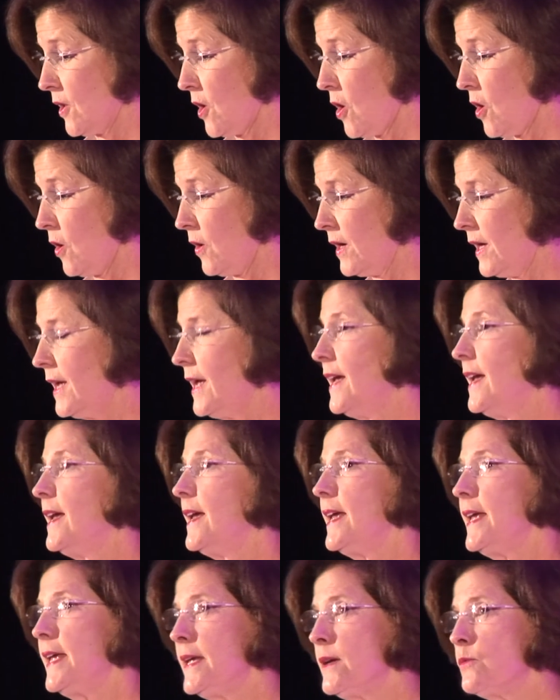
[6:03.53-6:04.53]
law.
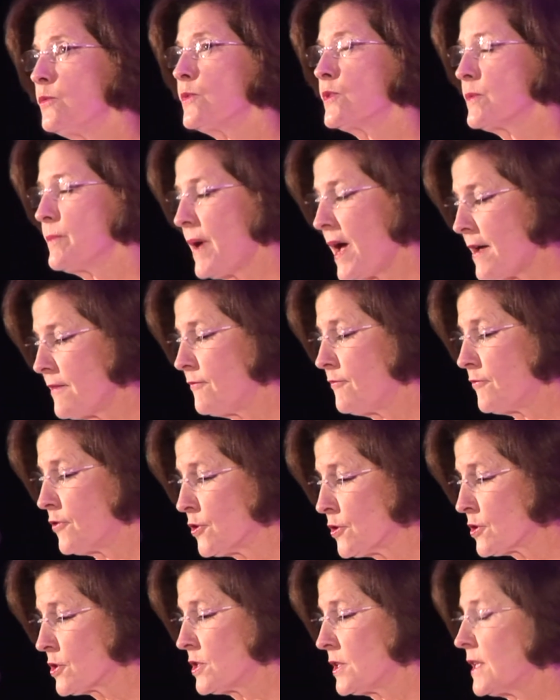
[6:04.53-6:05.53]
It was my
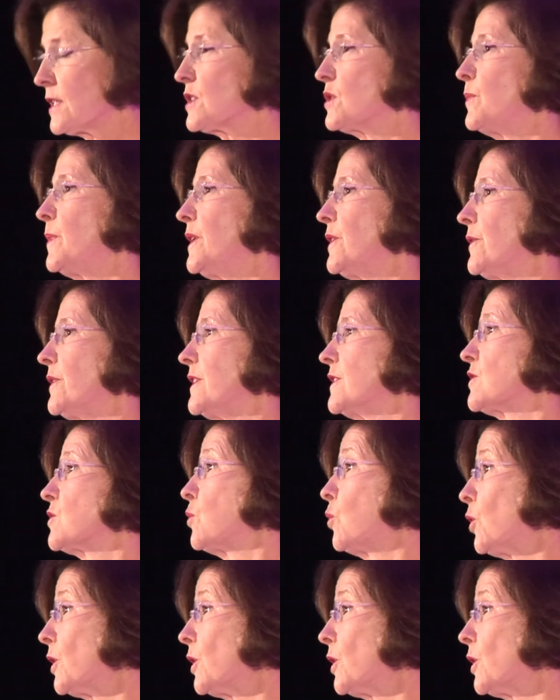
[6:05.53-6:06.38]
first experience